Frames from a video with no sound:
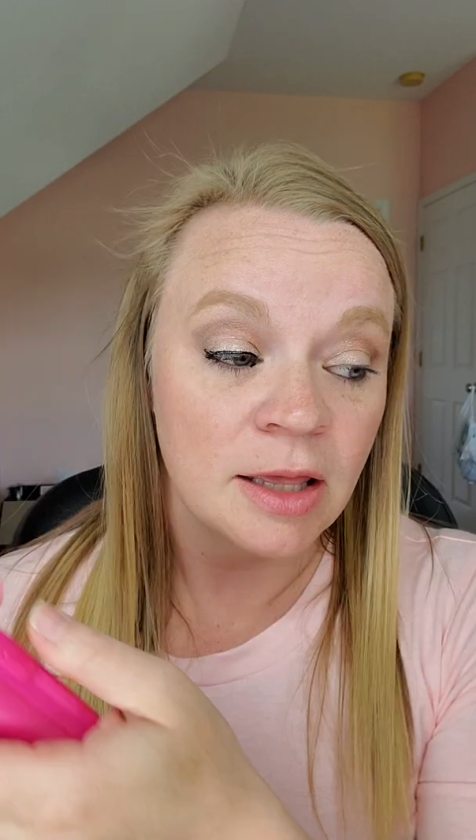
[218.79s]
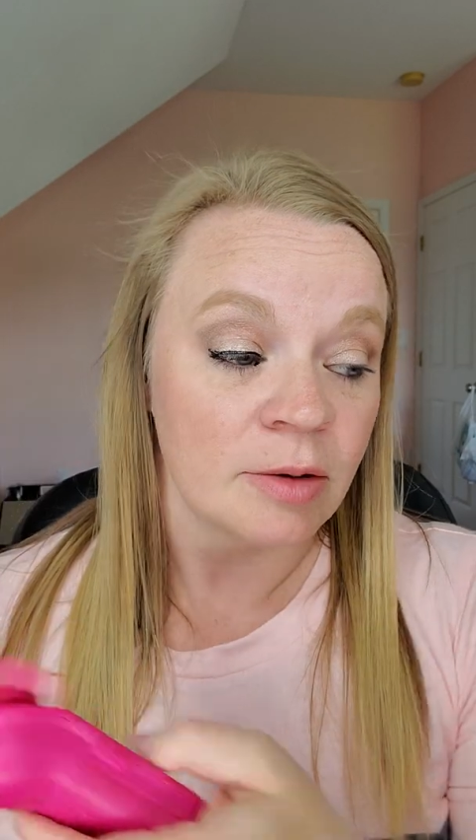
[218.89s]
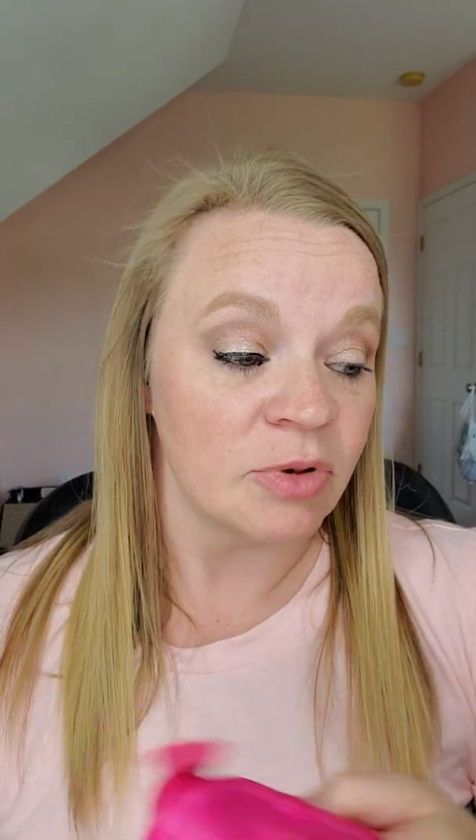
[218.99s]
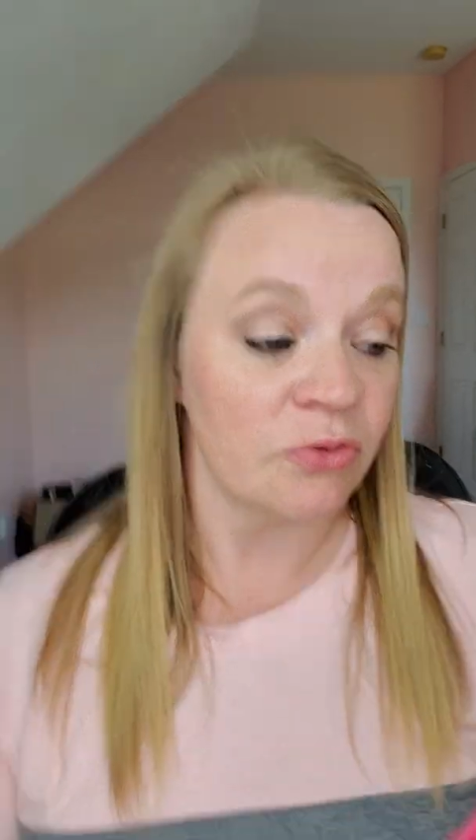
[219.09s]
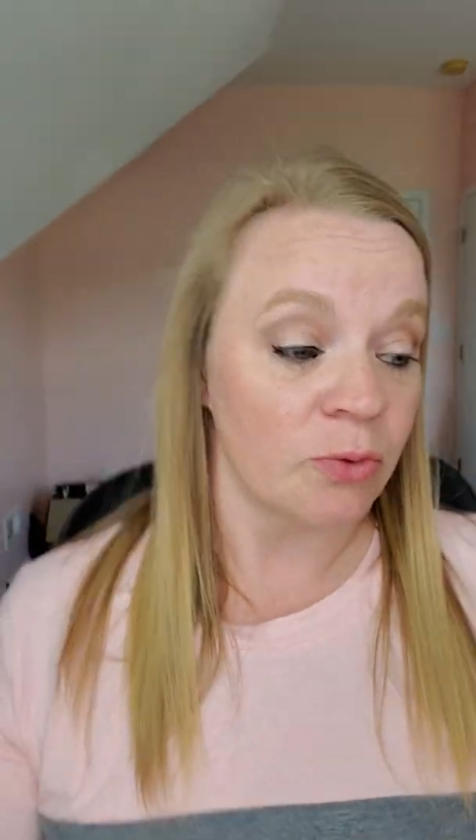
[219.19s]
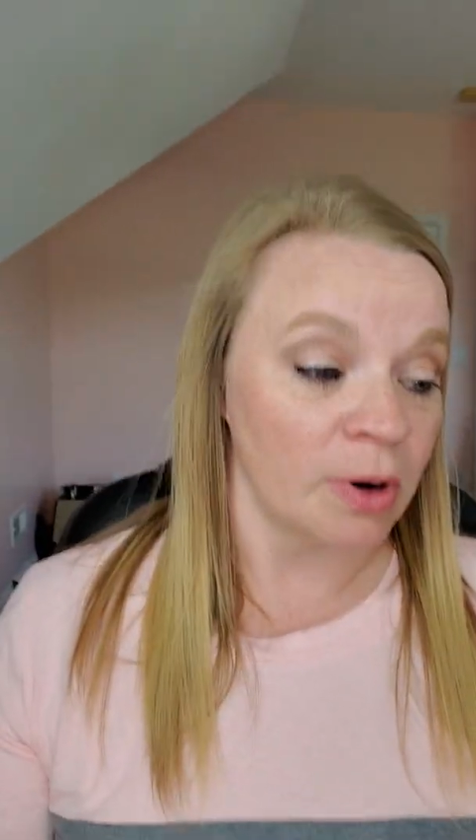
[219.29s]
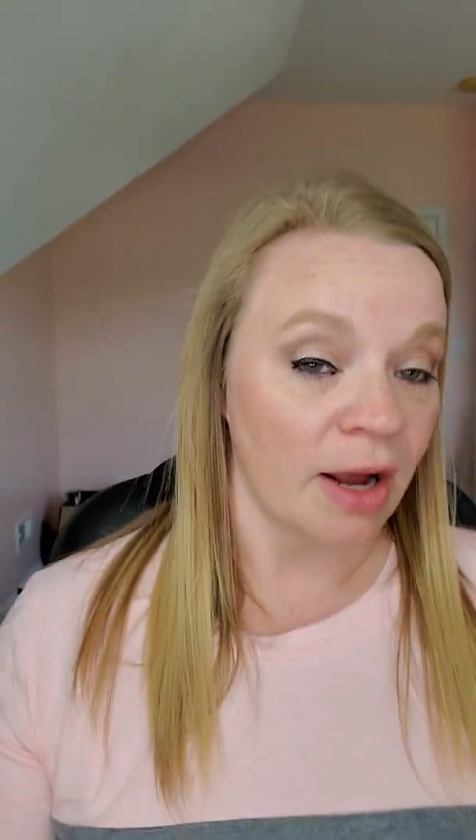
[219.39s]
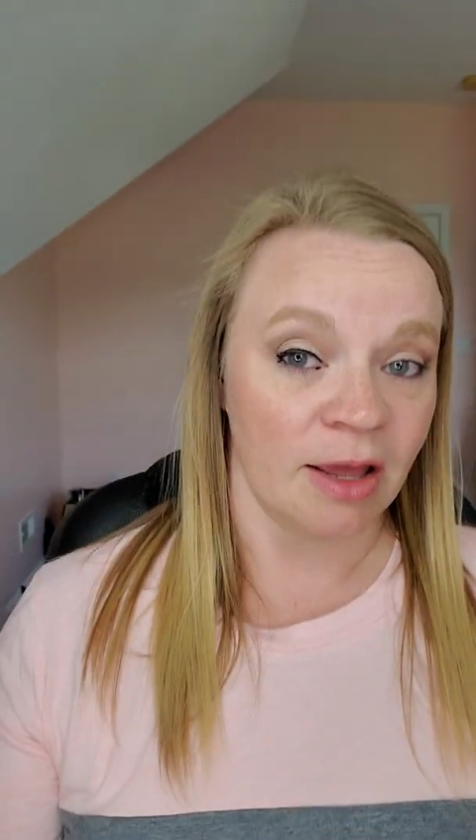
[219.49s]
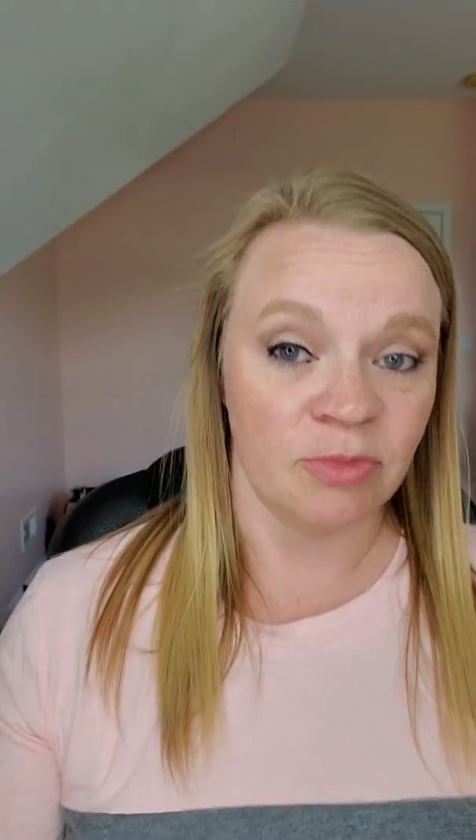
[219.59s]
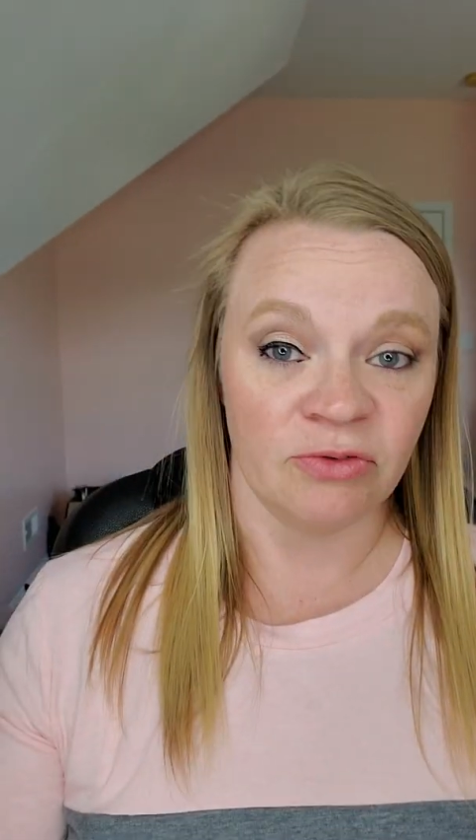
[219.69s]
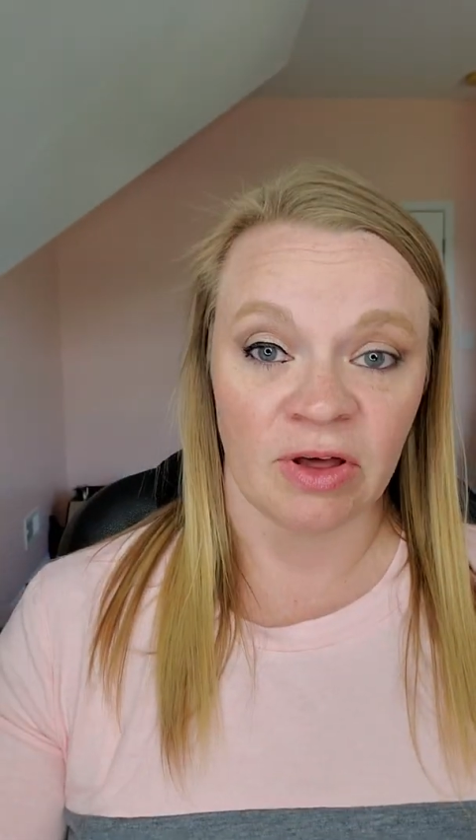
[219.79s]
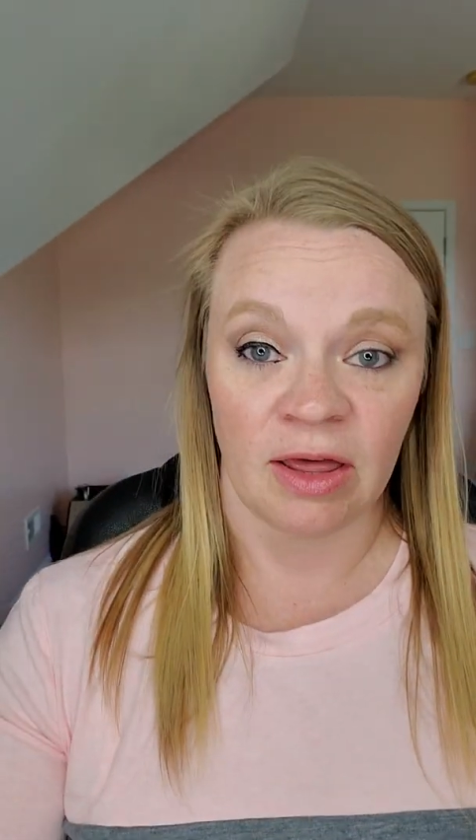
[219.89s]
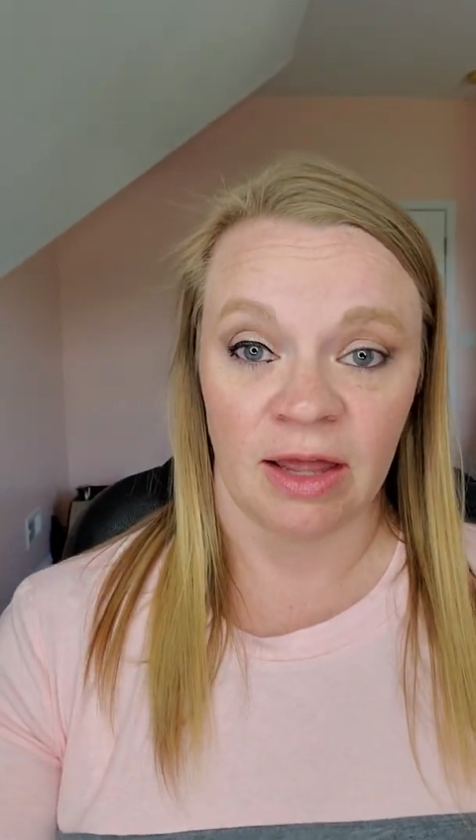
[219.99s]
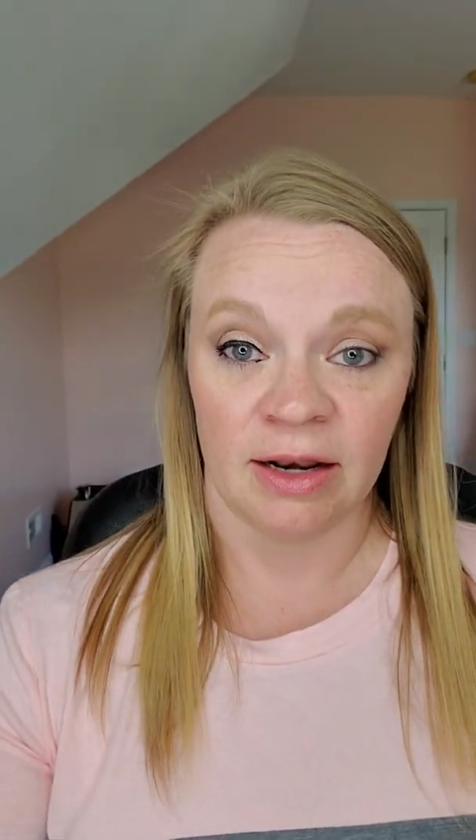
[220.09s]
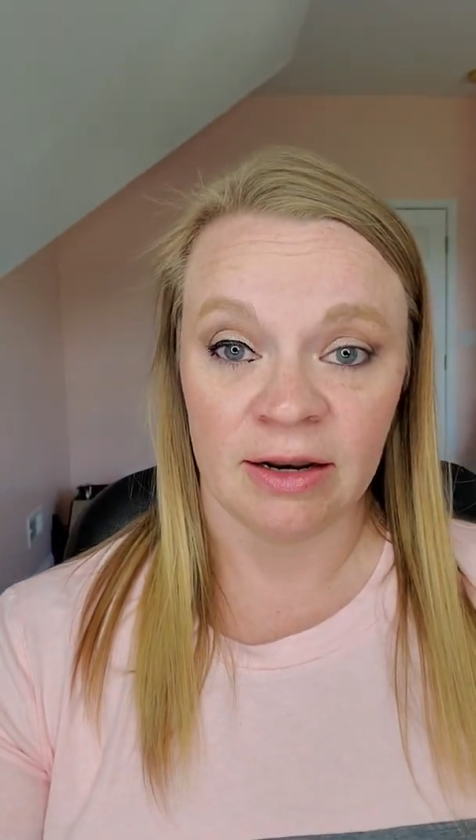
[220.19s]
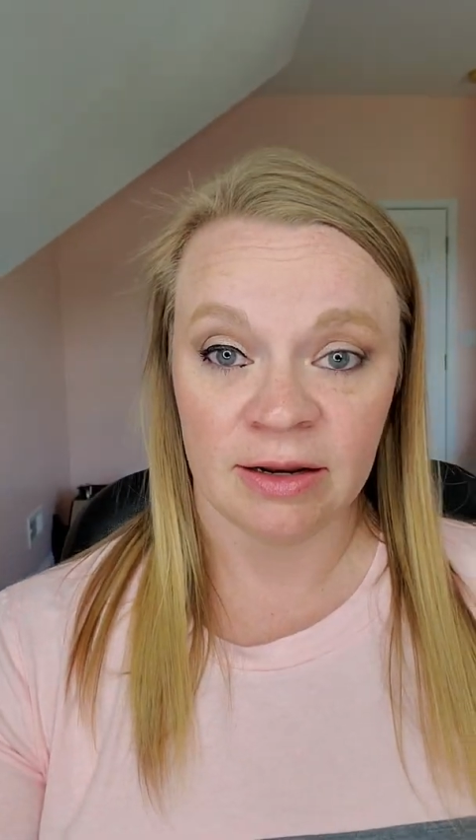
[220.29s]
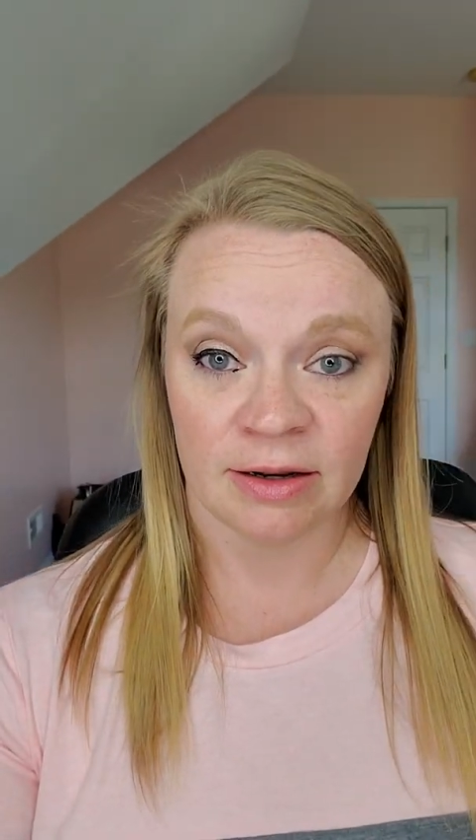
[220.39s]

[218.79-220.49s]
before I move on.